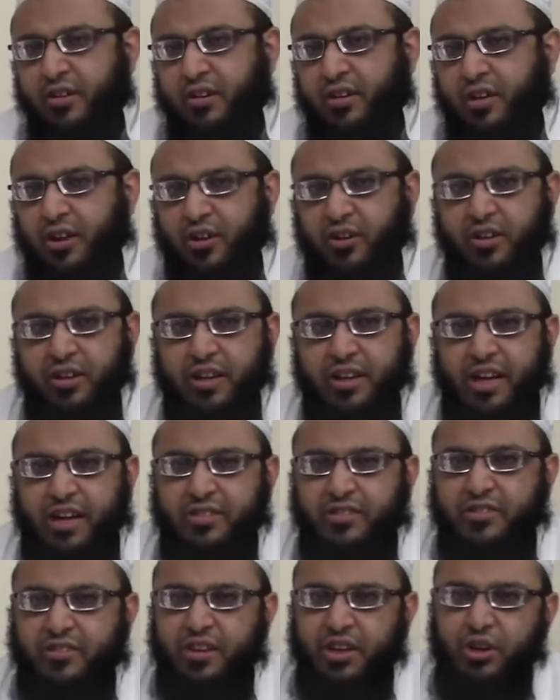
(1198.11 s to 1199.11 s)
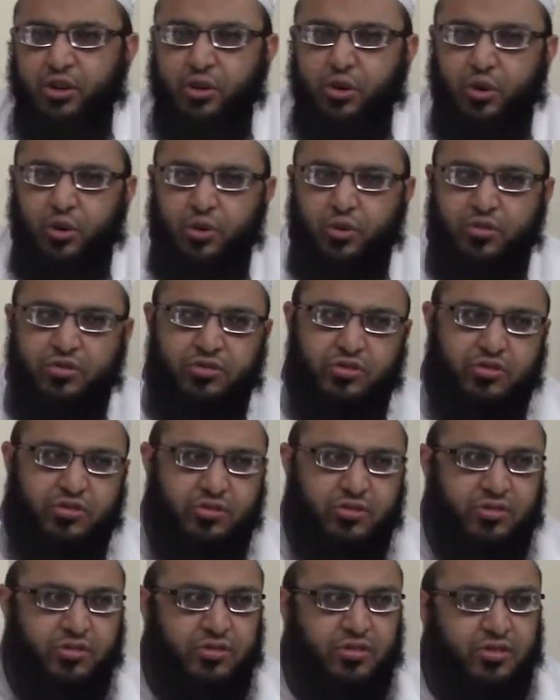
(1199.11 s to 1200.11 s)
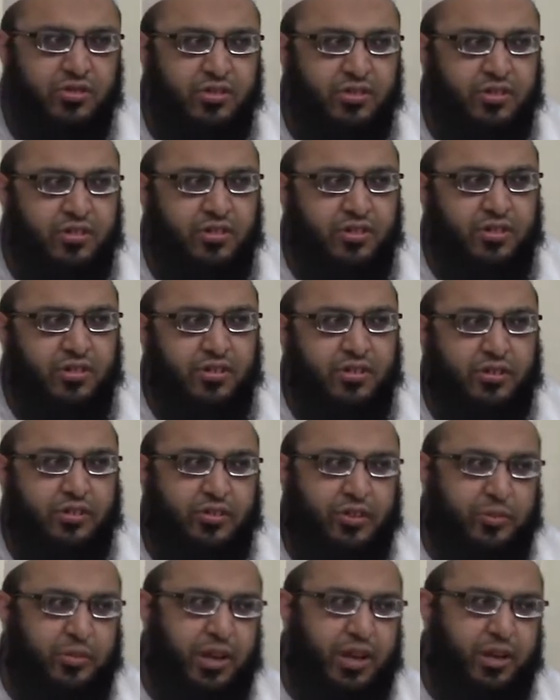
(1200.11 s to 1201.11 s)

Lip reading: And not only that, sinkholes. You'll see many,